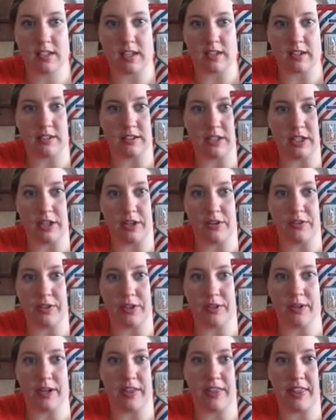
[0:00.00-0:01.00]
I don't know, if
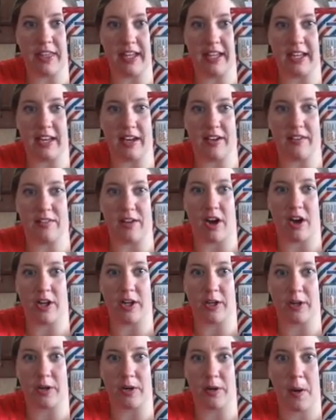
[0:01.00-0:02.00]
you want to think of all
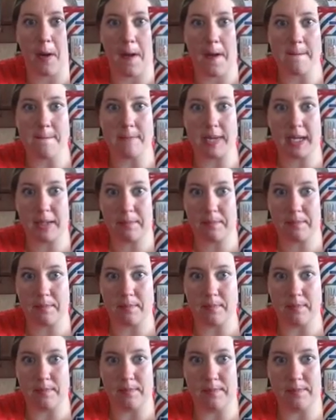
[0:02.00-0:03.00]
your big
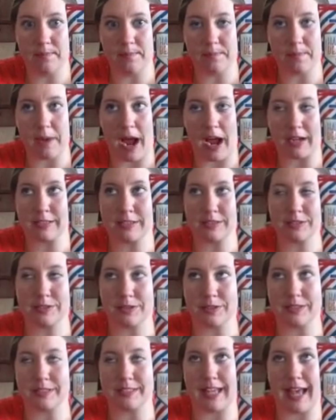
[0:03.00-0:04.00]
box
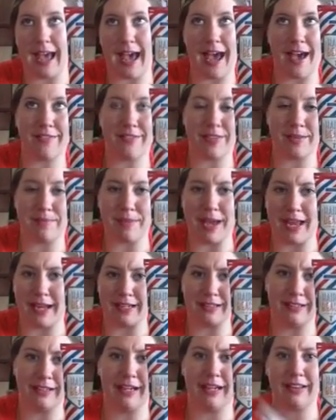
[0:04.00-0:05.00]
stores that have the
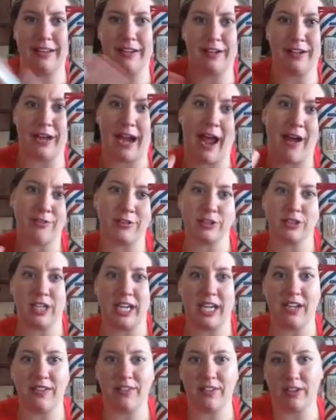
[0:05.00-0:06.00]
men and their
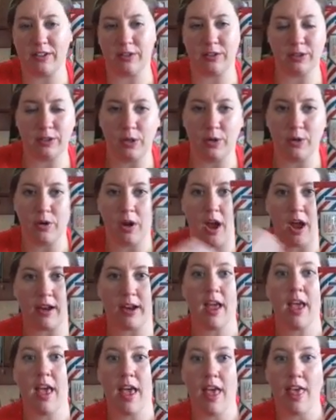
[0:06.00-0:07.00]
aftershave and cologne
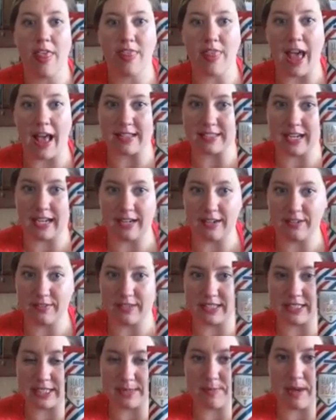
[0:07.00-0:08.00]
on, that's kind of
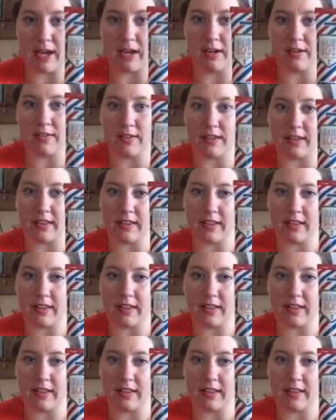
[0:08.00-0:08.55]
the smell.